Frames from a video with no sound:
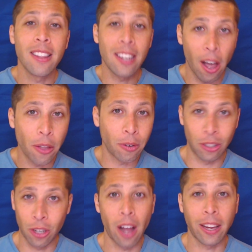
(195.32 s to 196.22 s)
The other is
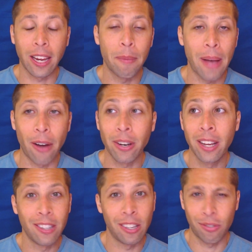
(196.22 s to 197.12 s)
talking about
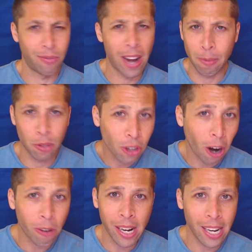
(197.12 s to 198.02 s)
this random
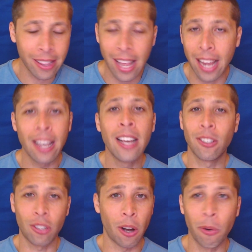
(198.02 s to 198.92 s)
star rating thing.
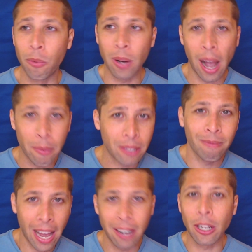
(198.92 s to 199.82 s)
So I would
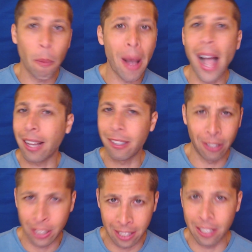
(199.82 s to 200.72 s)
kind of go back,
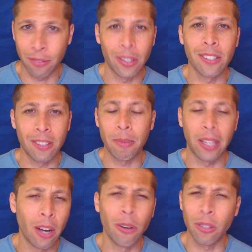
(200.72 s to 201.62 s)
look at the difference and be
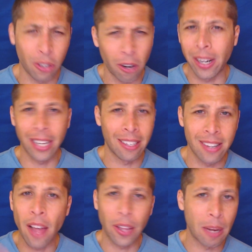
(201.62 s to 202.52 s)
like, oh, the star rating is
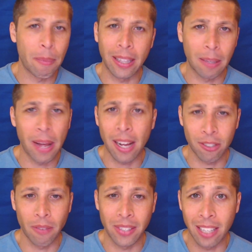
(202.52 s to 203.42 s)
nothing about the box
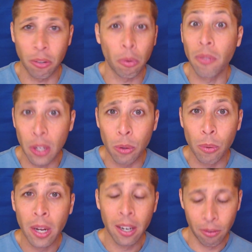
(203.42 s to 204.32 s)
office. That's a review,
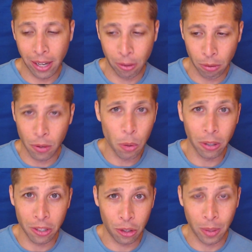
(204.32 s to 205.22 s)
right? The reviewer
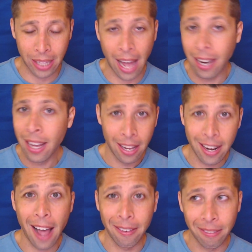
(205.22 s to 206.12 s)
is doing that,
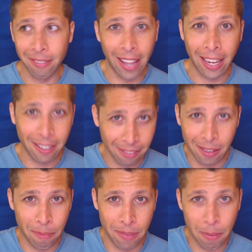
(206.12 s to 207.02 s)
not like
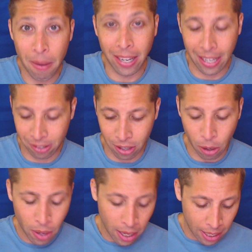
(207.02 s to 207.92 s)
the money.
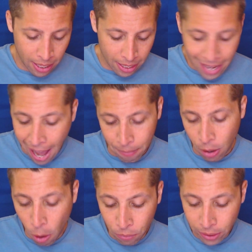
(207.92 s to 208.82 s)
So yeah,
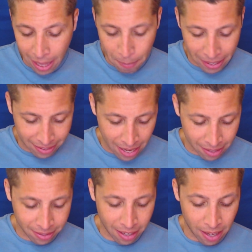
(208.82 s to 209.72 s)
hopefully that makes
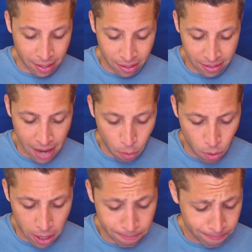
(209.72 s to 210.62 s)
sense. This is not
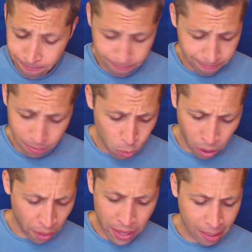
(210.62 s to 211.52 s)
one where
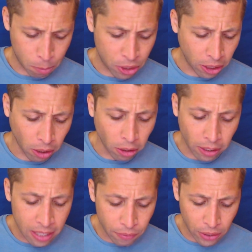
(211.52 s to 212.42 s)
I think it's
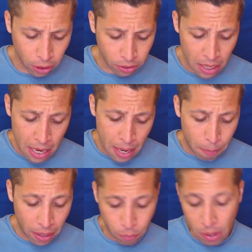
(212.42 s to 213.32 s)
particularly difficult,
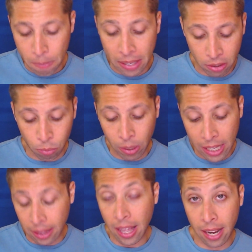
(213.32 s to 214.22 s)
but if we
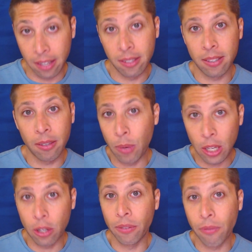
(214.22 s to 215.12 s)
misread things, we
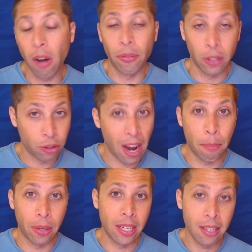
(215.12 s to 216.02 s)
could fall for a trap
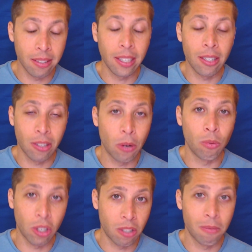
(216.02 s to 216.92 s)
pretty easily. So
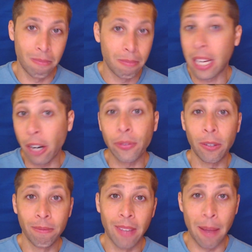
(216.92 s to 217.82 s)
just be
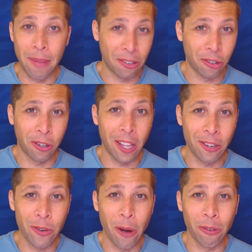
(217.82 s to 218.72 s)
careful and make sure that
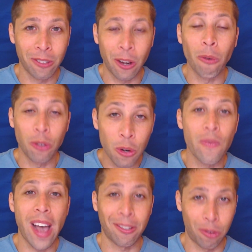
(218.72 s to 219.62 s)
you don't go too
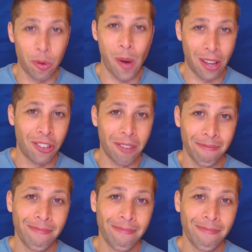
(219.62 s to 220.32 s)
fast through a question.